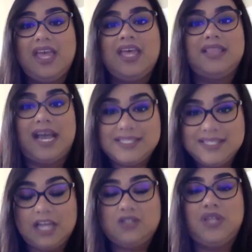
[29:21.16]
that
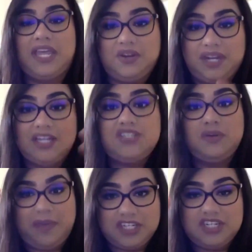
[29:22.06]
schedule that you need to
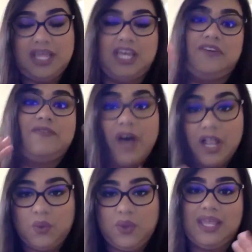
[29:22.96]
make sure that you're
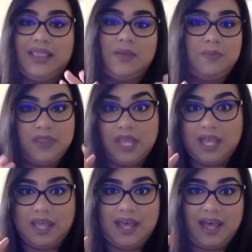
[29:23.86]
following
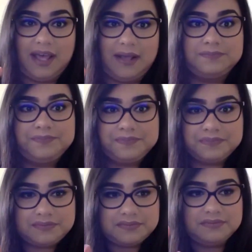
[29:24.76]

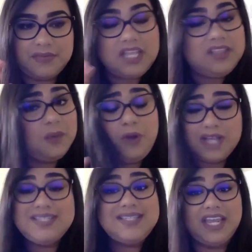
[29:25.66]
the
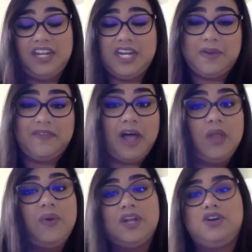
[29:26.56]
process that you need to be
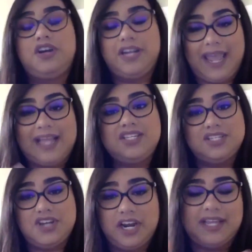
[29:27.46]
following in order to get to the
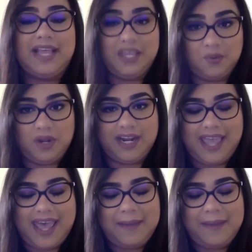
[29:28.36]
target that you want to get.